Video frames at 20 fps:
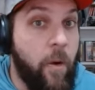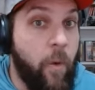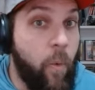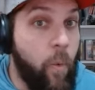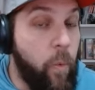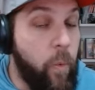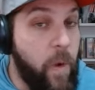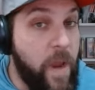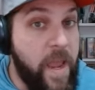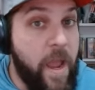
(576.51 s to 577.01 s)

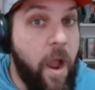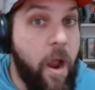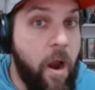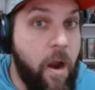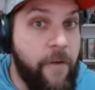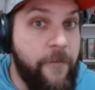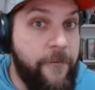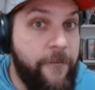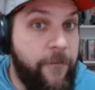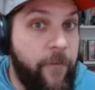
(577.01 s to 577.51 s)
We
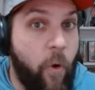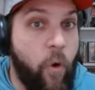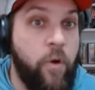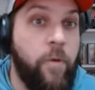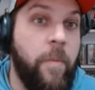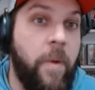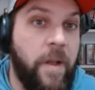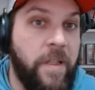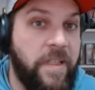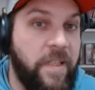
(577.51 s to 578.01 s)
are four
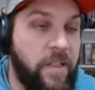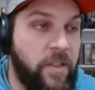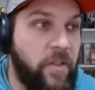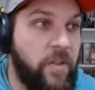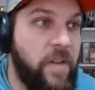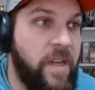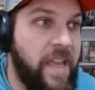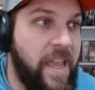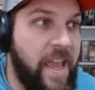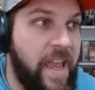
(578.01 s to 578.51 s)
months into
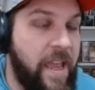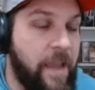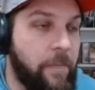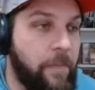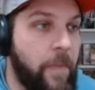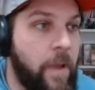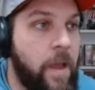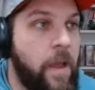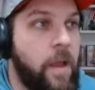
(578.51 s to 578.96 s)
the game.